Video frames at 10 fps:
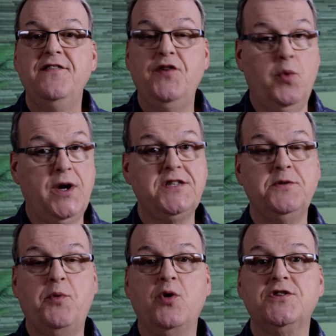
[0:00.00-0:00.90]
If you want to
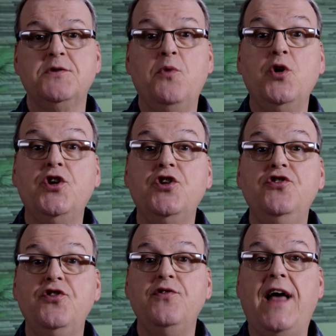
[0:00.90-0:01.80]
support us some more, you can
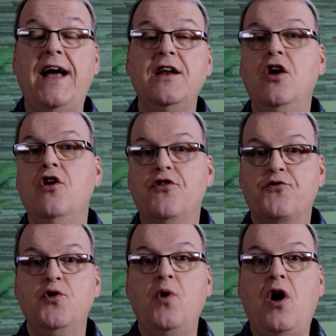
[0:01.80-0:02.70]
do that
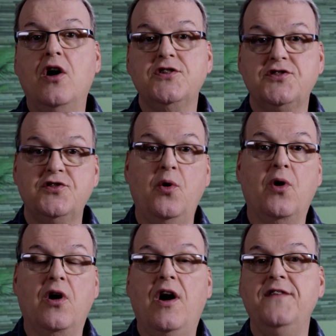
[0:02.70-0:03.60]
through our
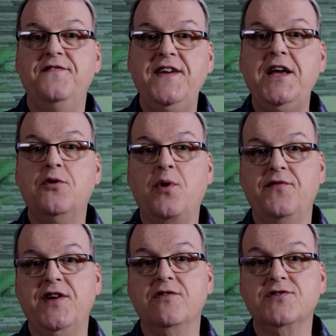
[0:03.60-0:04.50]
store on
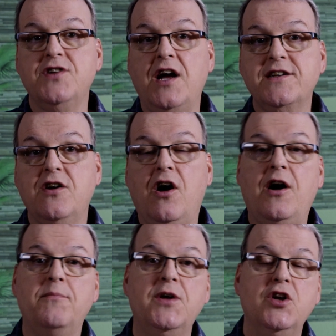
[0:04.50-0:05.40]

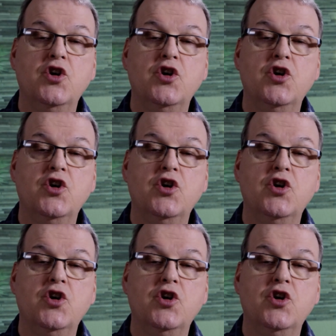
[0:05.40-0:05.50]
videorevealed.com.